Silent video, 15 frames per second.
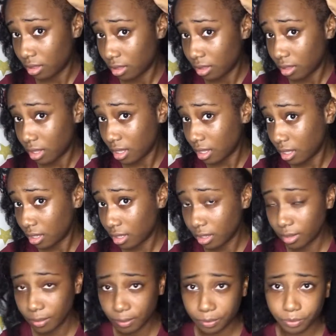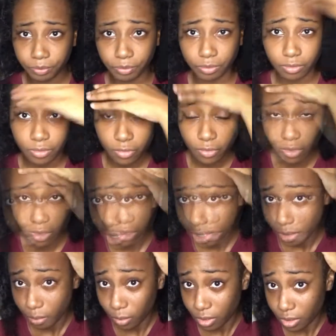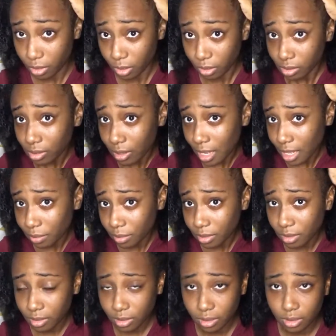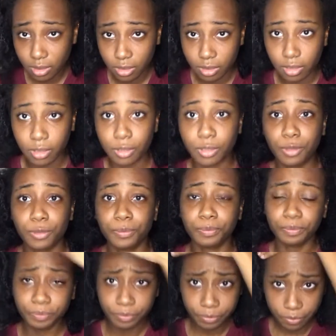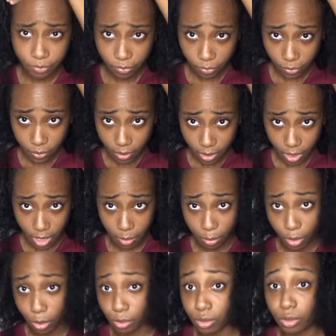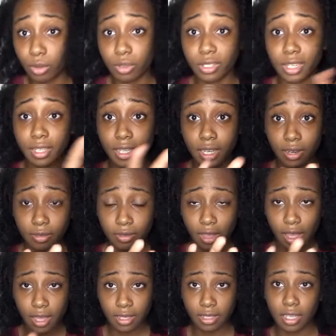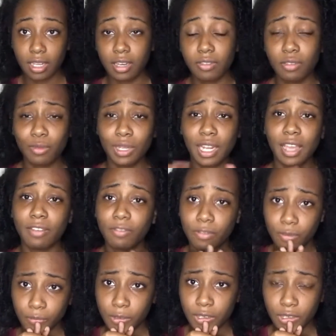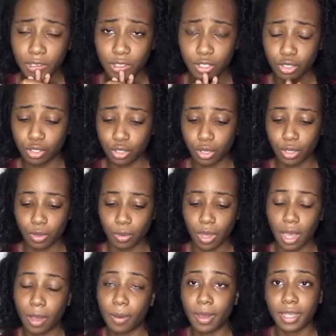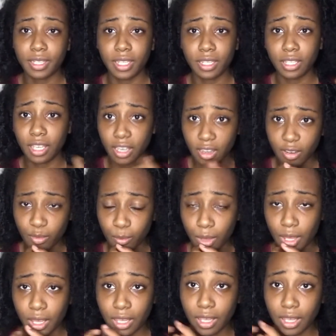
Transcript: thin, which also happens. So I'm also going to take care of that. And if you would like me to show you how I take care of my